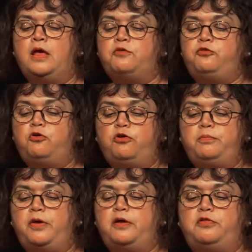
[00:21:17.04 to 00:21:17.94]
Flora
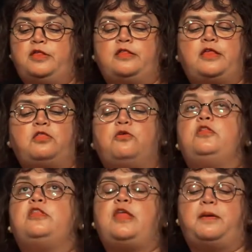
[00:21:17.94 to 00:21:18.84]
and Posy sat on
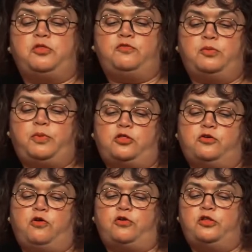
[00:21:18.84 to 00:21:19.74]
the steps of the
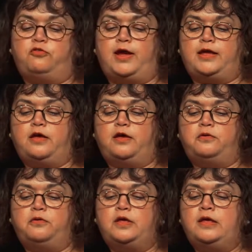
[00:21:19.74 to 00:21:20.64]
Buttercross and drank
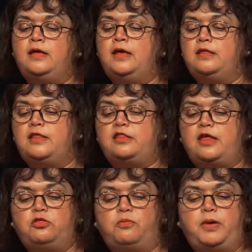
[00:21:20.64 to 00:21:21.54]
coke. They
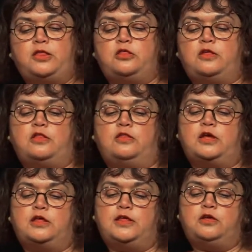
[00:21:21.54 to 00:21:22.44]
sat on benches in the
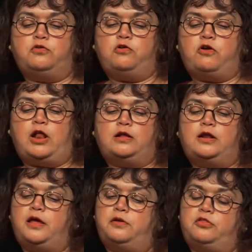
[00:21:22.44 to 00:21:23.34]
cathedral
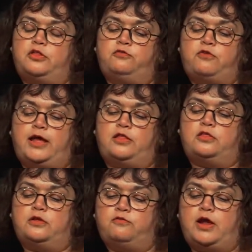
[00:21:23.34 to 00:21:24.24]
close and read
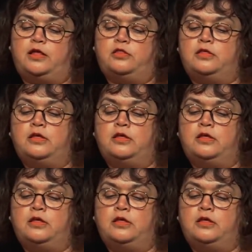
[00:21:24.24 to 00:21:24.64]
and read.